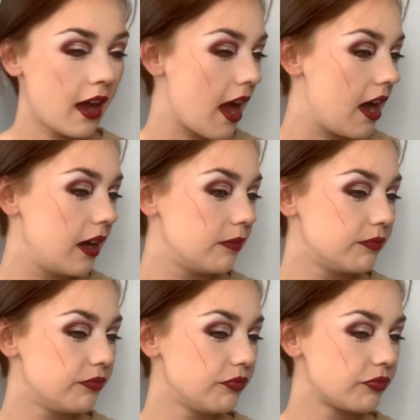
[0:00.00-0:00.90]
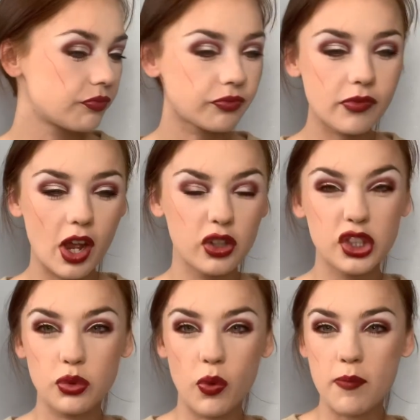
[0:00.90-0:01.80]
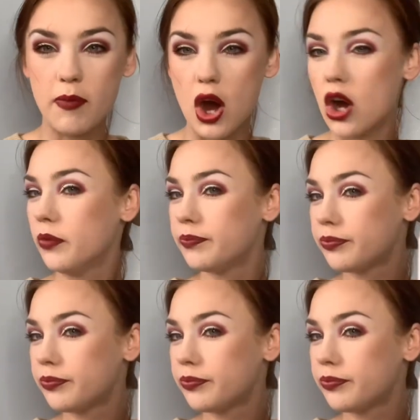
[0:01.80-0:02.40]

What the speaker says: I'll do one more.